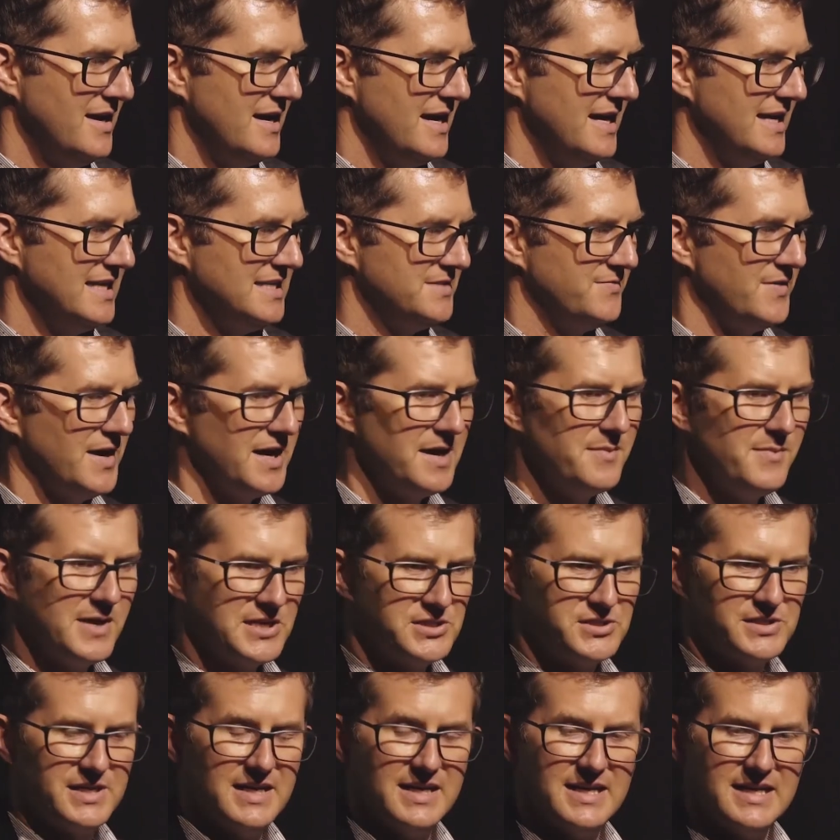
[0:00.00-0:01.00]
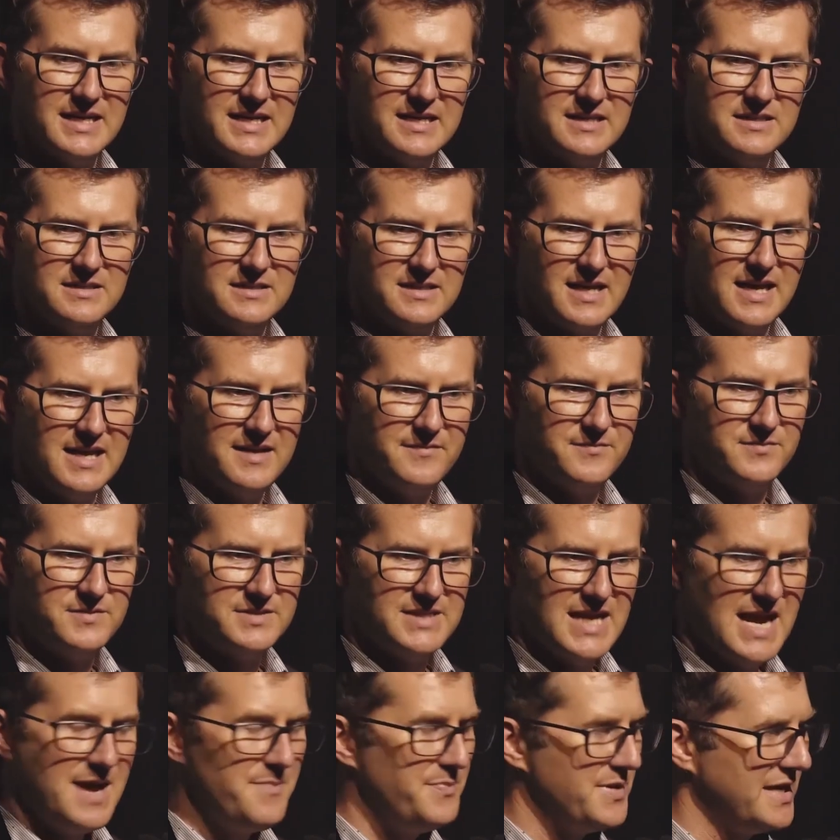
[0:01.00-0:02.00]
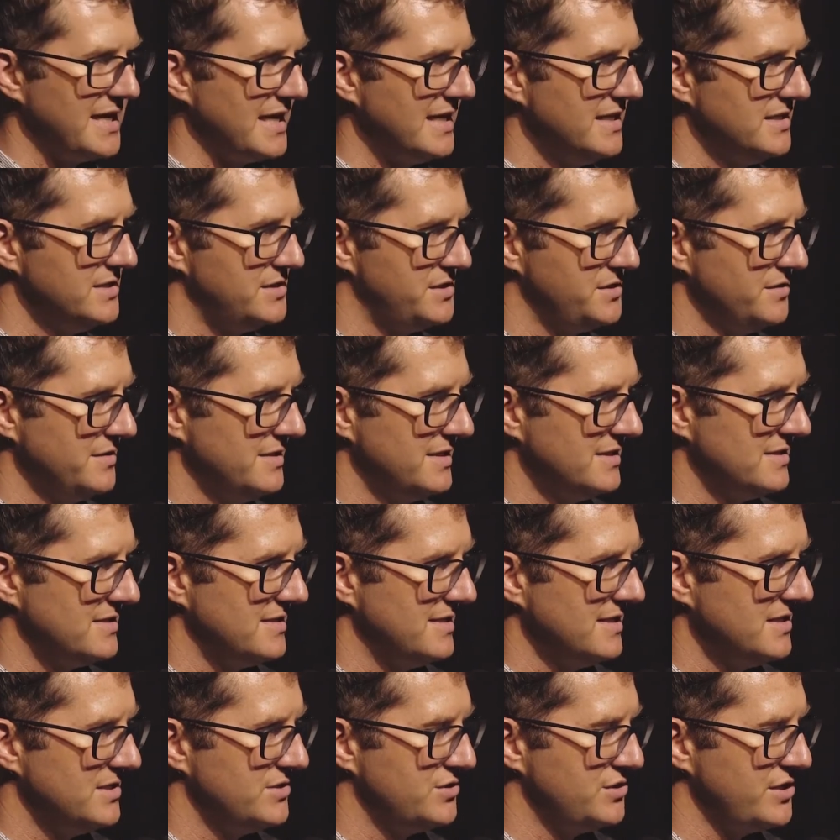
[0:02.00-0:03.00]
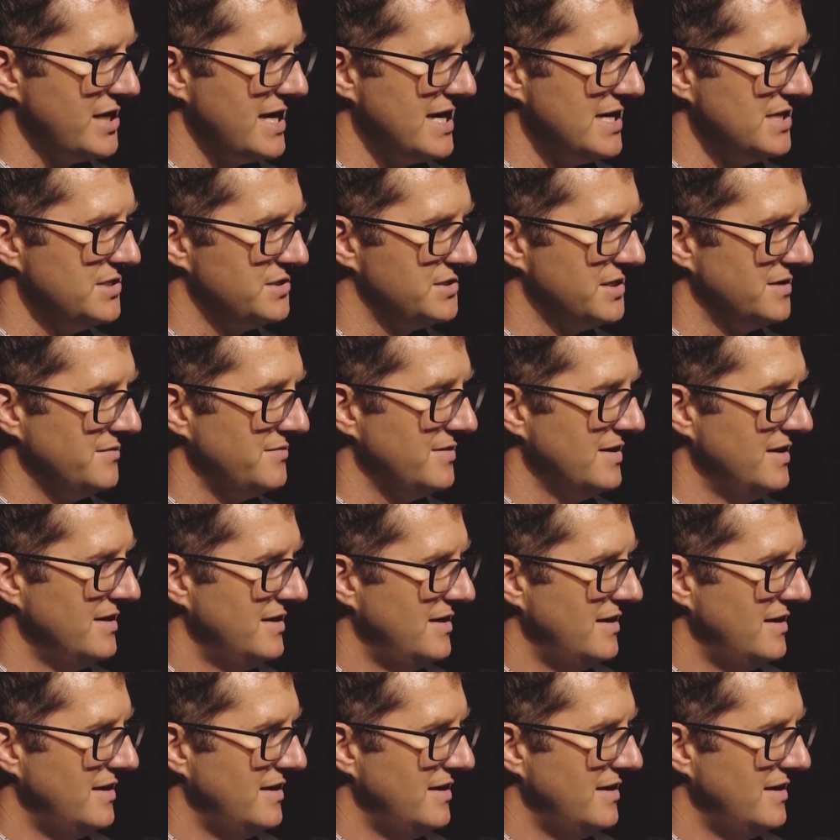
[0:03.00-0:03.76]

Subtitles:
and is very much getting in, kind of tapping into this change of